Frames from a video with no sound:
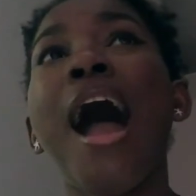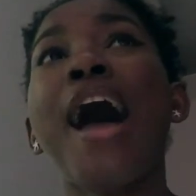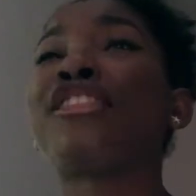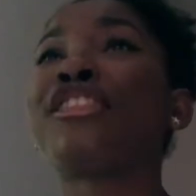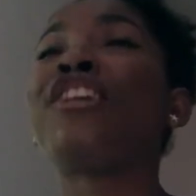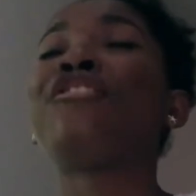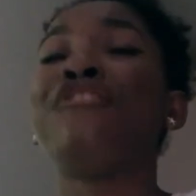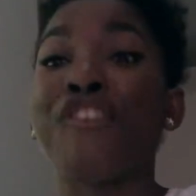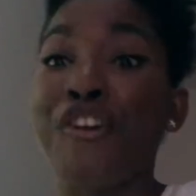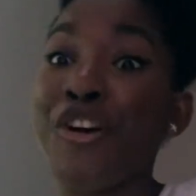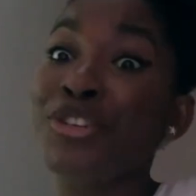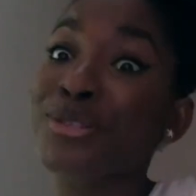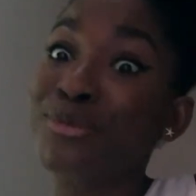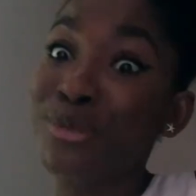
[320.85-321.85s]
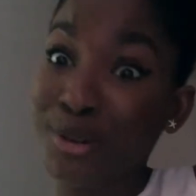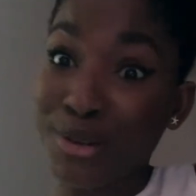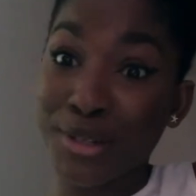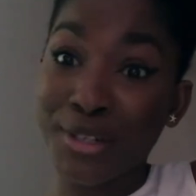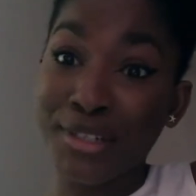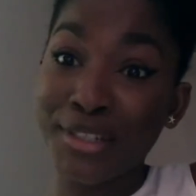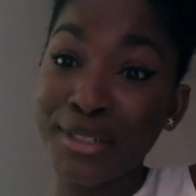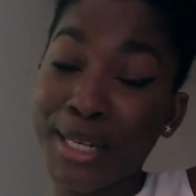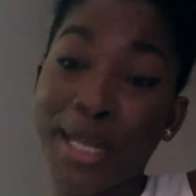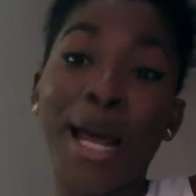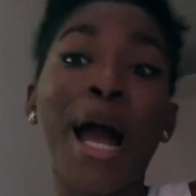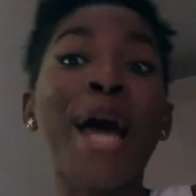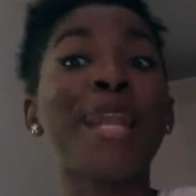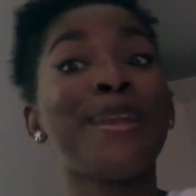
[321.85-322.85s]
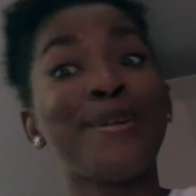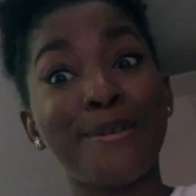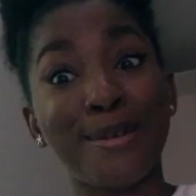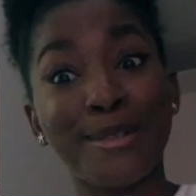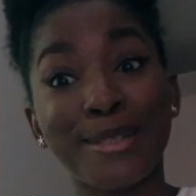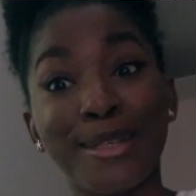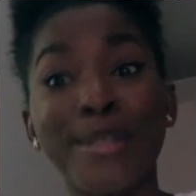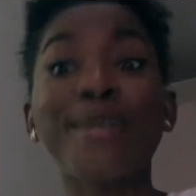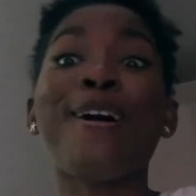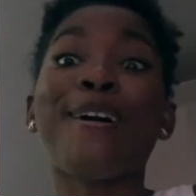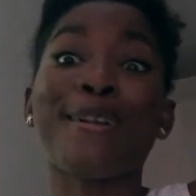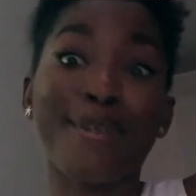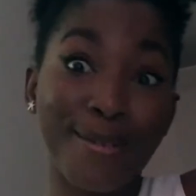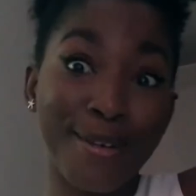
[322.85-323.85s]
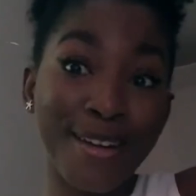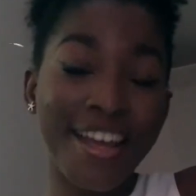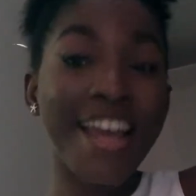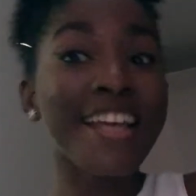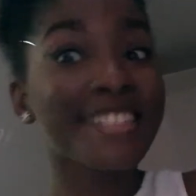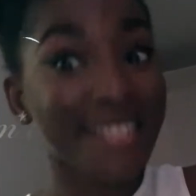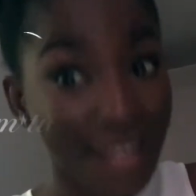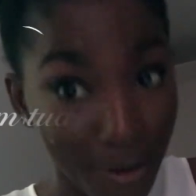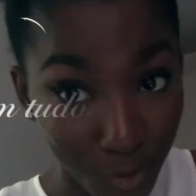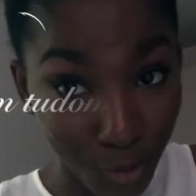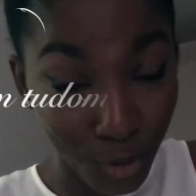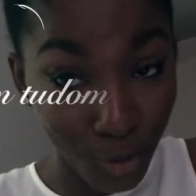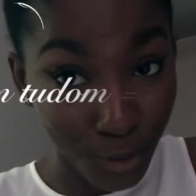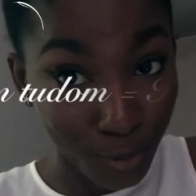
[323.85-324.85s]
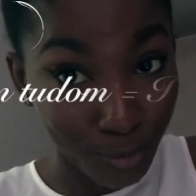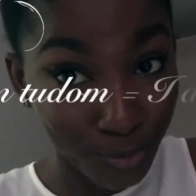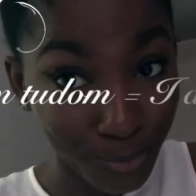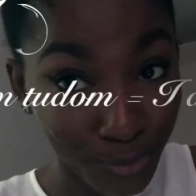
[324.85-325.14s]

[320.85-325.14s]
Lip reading: the first word that I learned in Hungary is nem tudom.